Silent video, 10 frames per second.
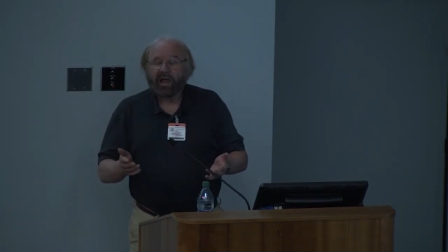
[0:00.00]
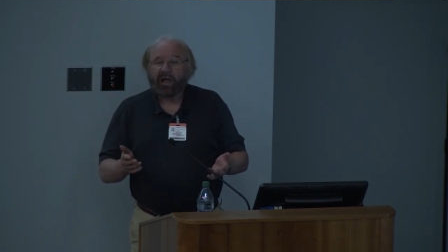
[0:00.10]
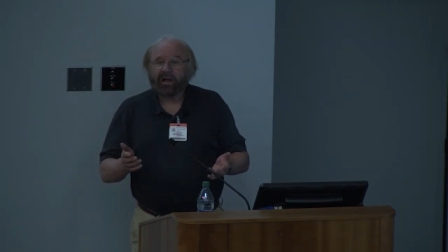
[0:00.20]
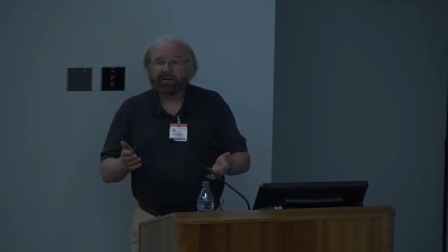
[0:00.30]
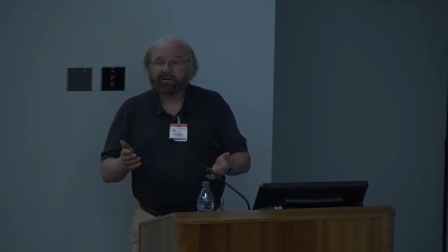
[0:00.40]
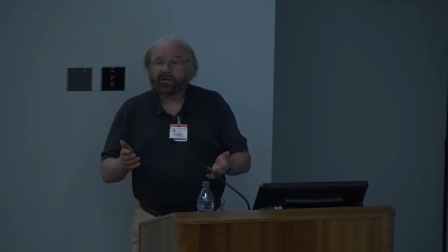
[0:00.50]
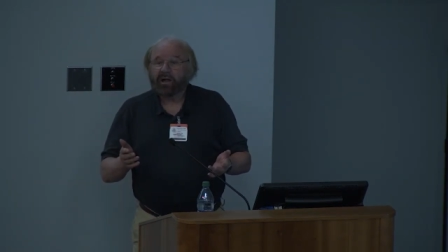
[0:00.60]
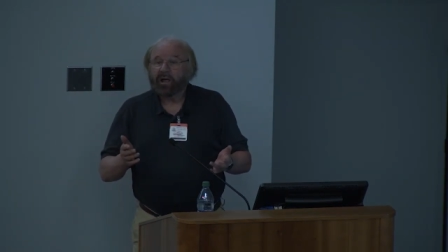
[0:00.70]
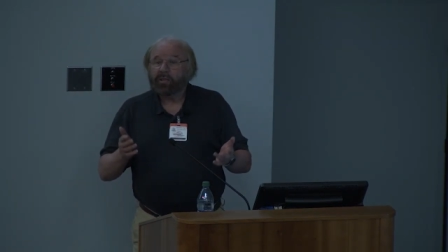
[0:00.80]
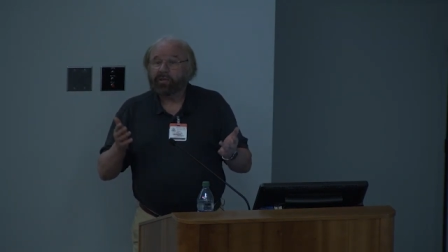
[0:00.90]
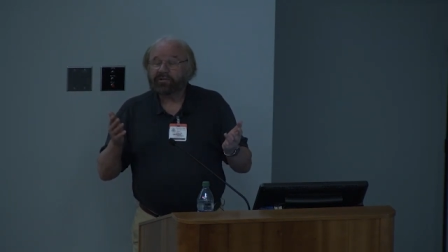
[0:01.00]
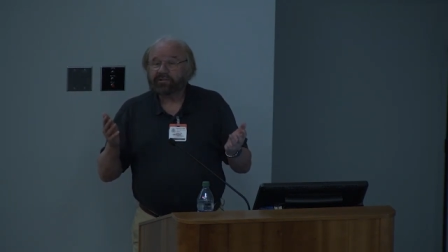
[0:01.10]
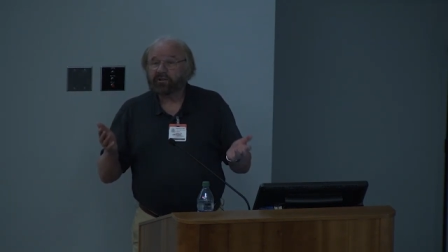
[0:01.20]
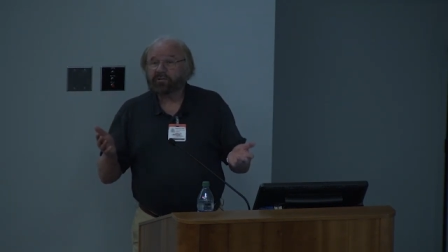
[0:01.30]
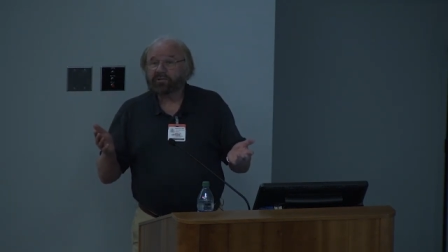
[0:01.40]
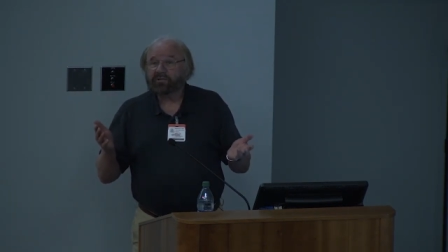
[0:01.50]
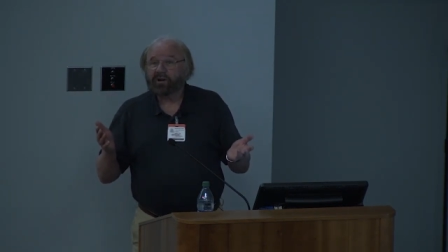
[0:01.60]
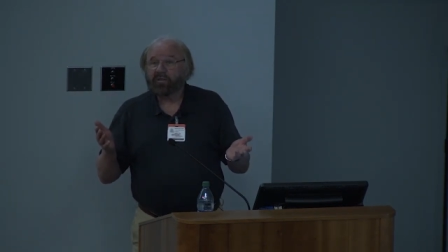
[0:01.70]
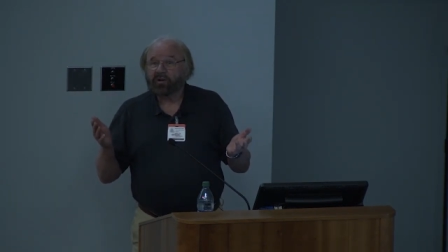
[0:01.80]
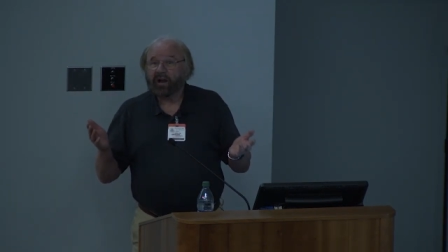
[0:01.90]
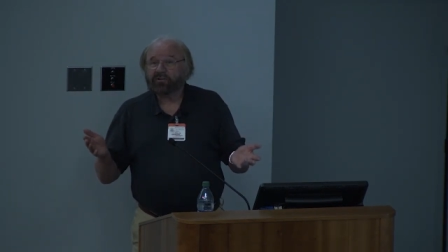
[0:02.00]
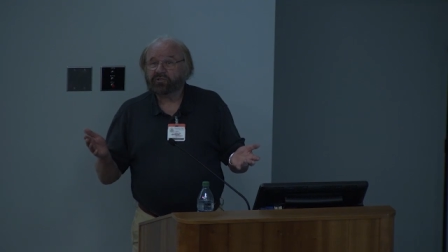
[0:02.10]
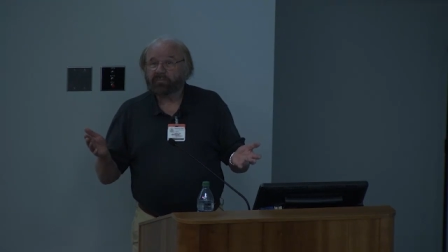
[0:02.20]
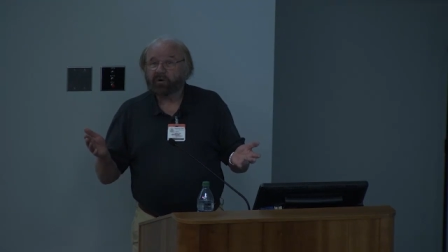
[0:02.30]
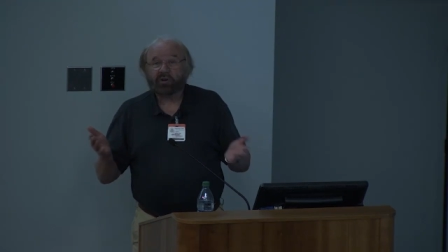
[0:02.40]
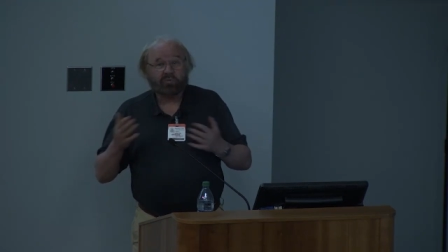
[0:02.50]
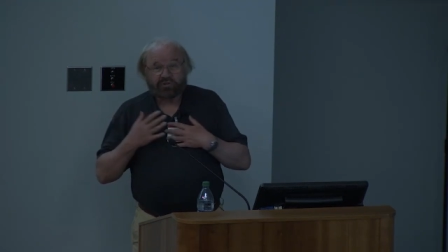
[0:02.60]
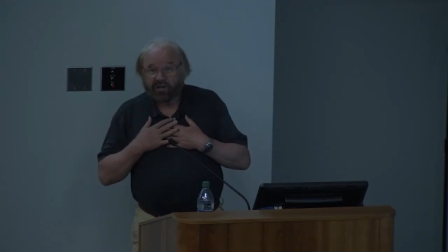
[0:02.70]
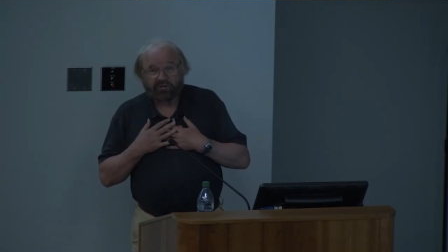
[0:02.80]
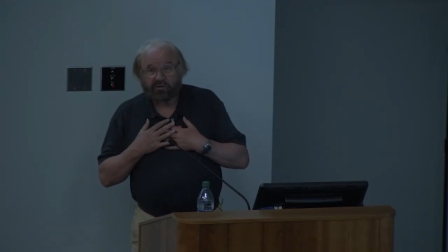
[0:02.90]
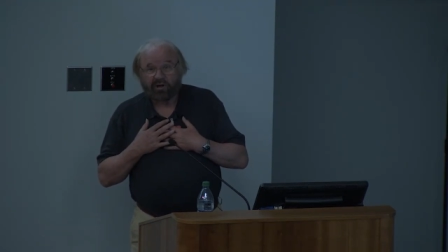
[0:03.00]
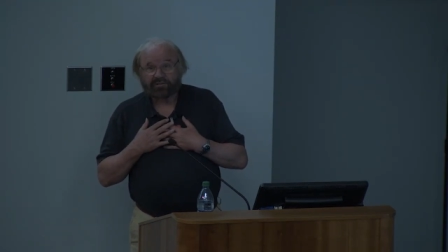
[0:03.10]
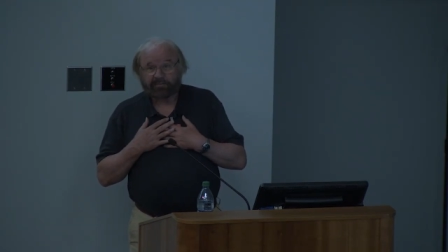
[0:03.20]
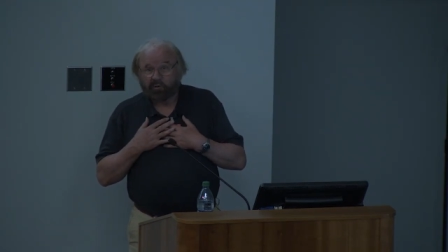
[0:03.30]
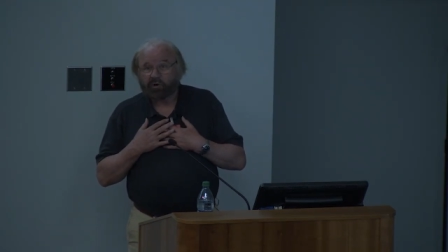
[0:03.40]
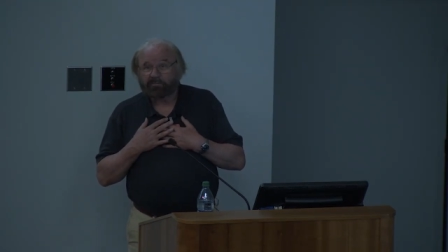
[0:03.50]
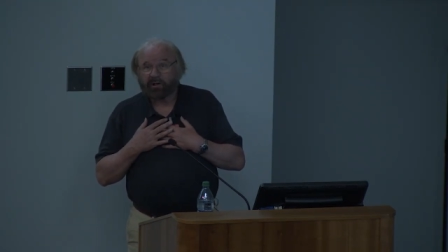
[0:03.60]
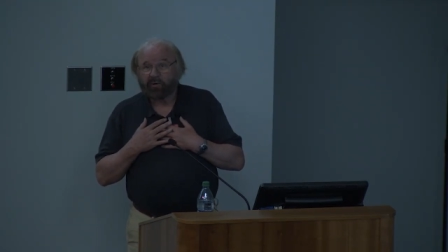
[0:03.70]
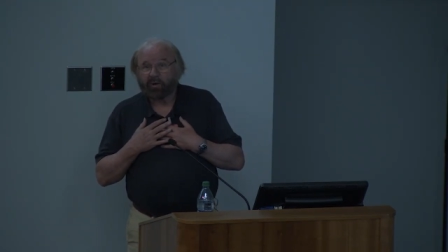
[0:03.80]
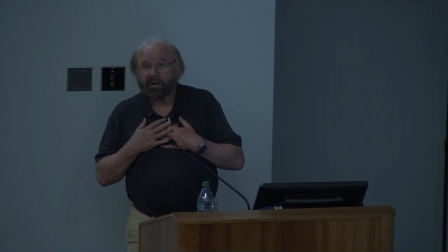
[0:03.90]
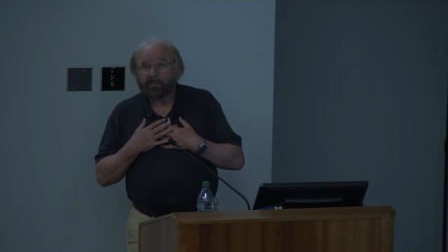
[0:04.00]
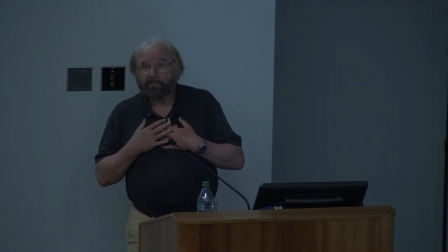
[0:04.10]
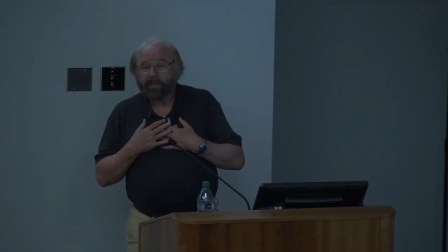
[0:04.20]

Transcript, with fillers: And the students who got the natural approach, which I do not support, by the way,